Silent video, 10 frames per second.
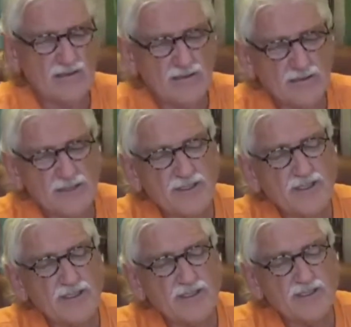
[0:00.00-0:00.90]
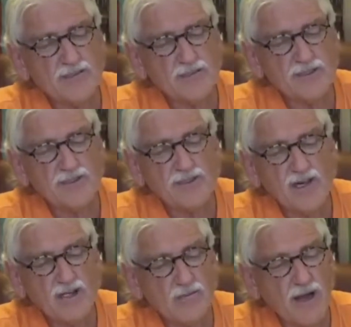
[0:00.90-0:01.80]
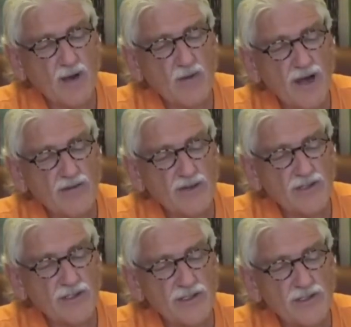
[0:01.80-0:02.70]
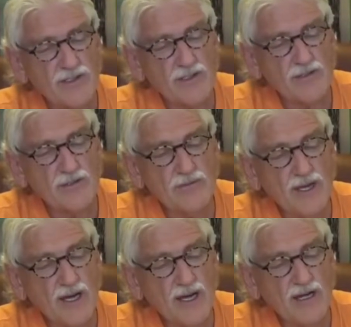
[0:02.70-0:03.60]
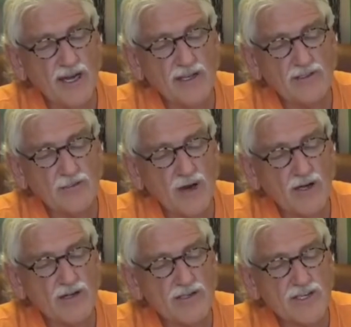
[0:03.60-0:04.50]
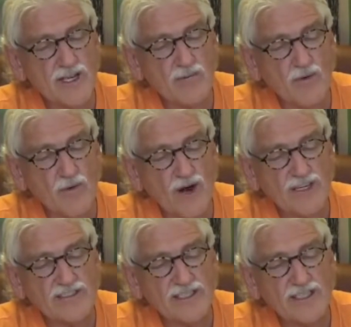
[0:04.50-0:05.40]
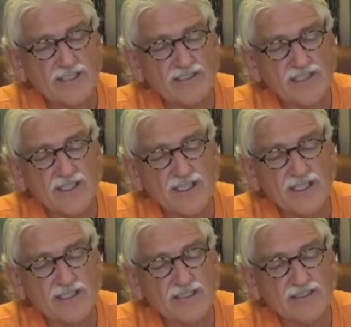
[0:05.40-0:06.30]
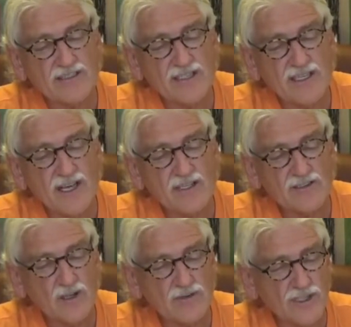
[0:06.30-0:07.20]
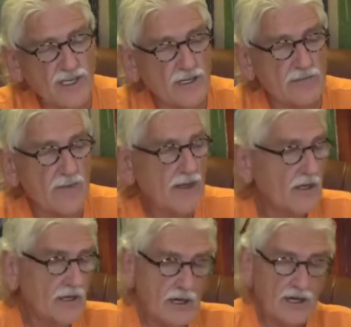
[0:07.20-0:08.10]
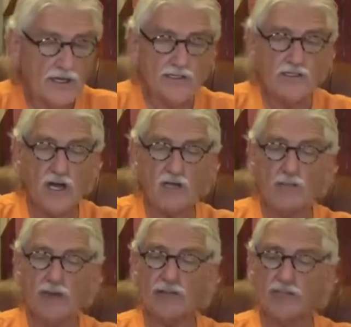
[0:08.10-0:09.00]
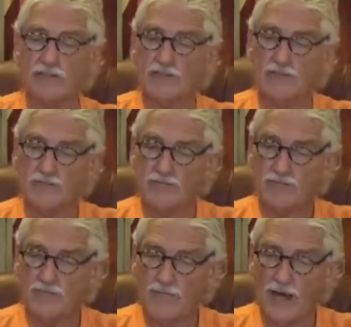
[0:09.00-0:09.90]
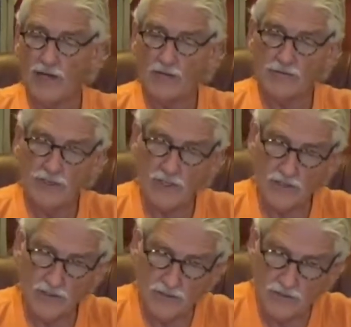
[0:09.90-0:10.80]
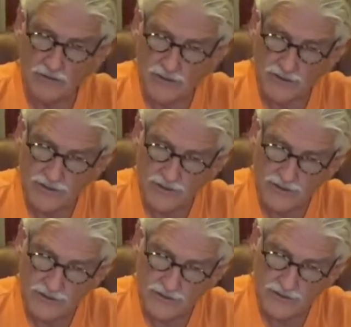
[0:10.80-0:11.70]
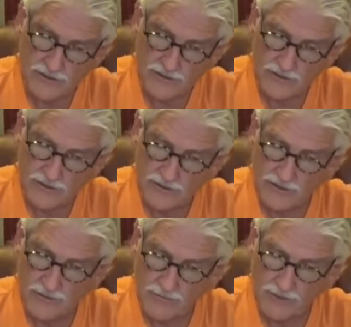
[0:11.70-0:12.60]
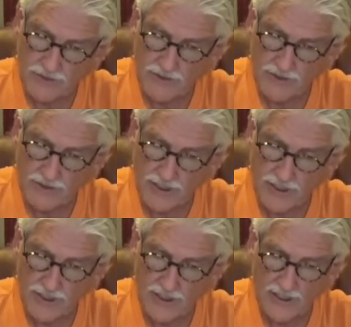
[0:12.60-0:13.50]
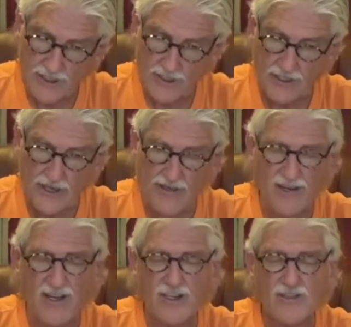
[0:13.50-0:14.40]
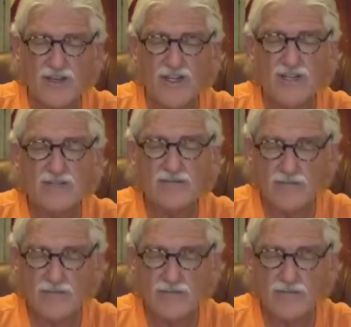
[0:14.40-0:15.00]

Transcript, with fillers: Let's see. This person talked about wife on YouTube. Cancer markers keep rising. She is so scared. All right, let's talk about this. I don't know who this is. It's a person in another country,